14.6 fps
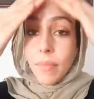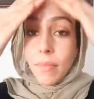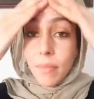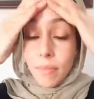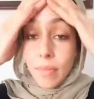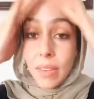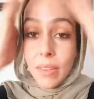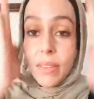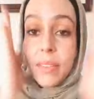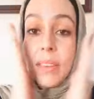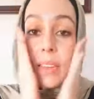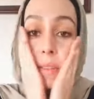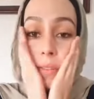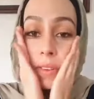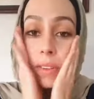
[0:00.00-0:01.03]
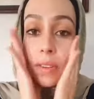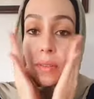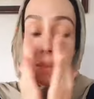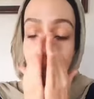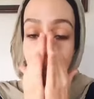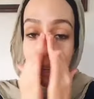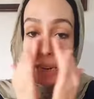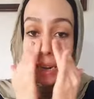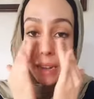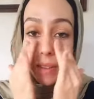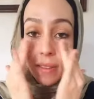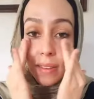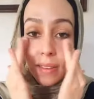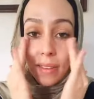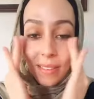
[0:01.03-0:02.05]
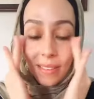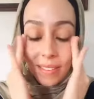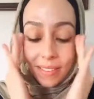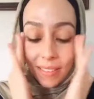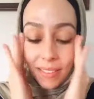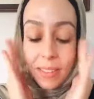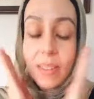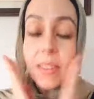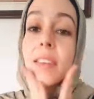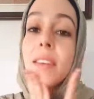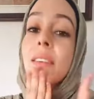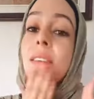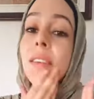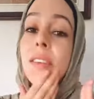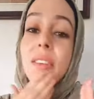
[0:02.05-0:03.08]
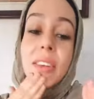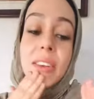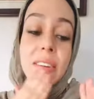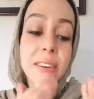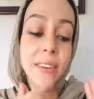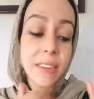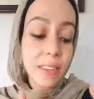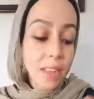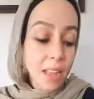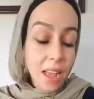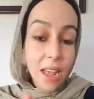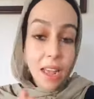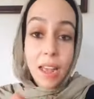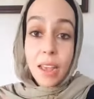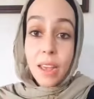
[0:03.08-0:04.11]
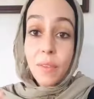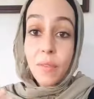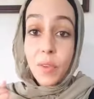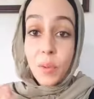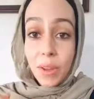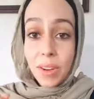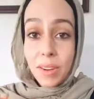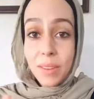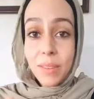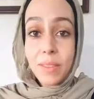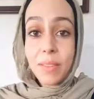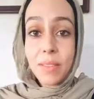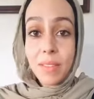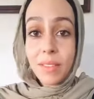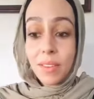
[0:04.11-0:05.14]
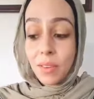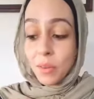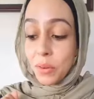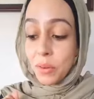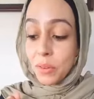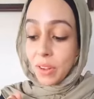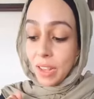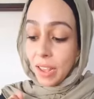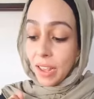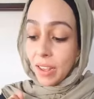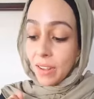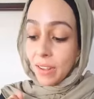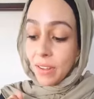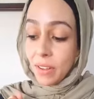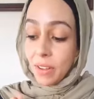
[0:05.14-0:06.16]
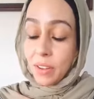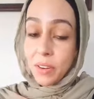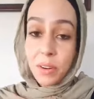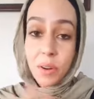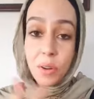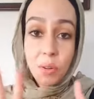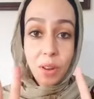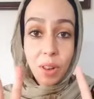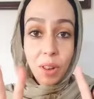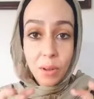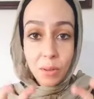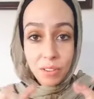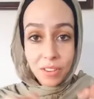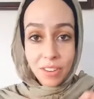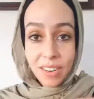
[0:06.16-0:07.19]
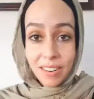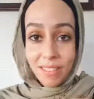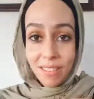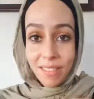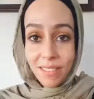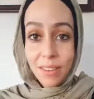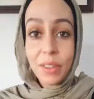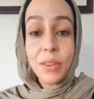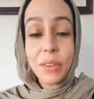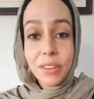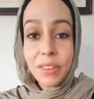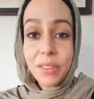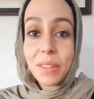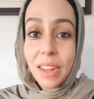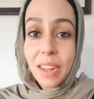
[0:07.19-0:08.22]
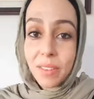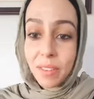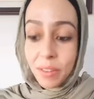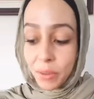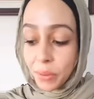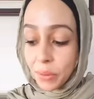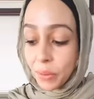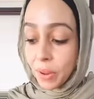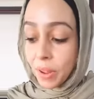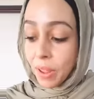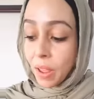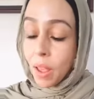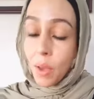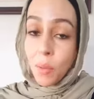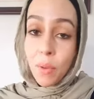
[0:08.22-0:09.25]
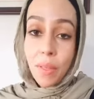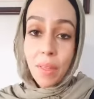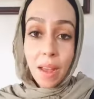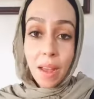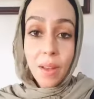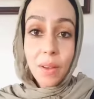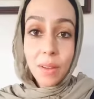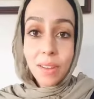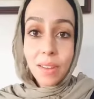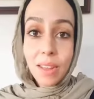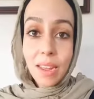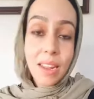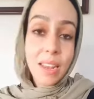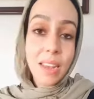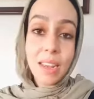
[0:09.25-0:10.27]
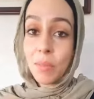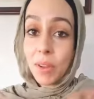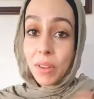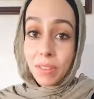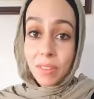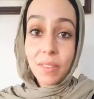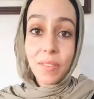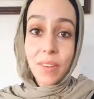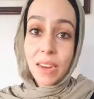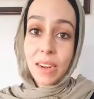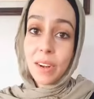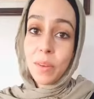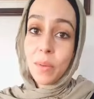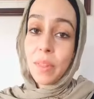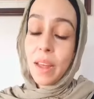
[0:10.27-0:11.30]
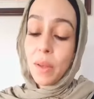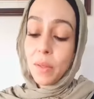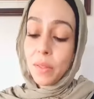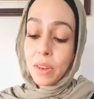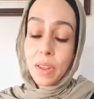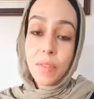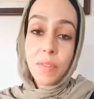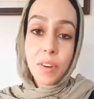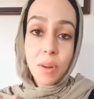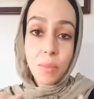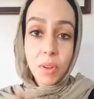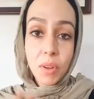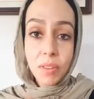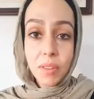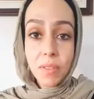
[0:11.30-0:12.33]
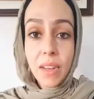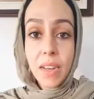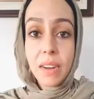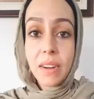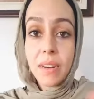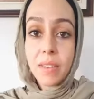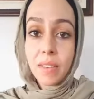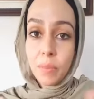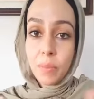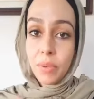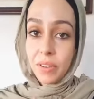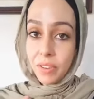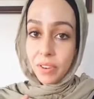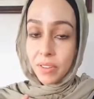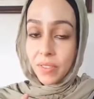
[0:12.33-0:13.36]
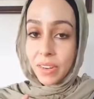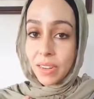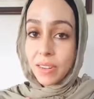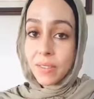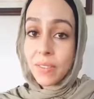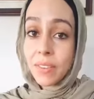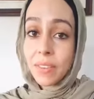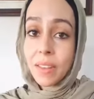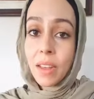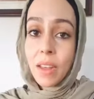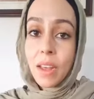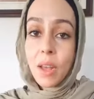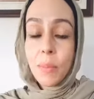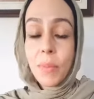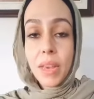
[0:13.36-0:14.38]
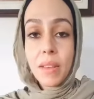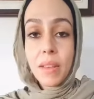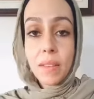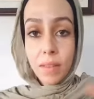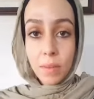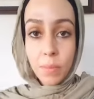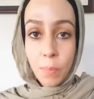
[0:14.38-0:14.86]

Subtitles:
My skin feels really nice, feels good. If you wanted to create your own lotion, you can do that too without any emulsifier, without the need for emulsifiers and preservatives, because